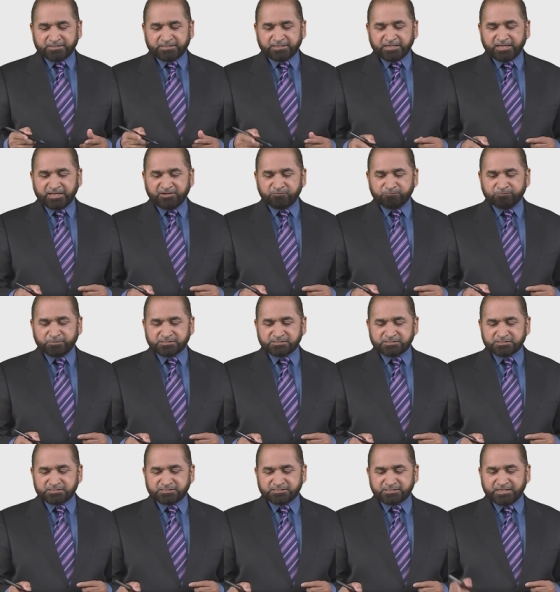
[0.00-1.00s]
derived
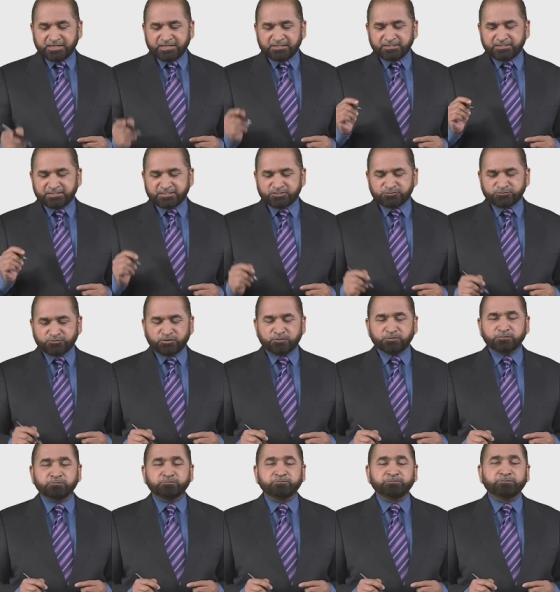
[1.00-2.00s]
business entities from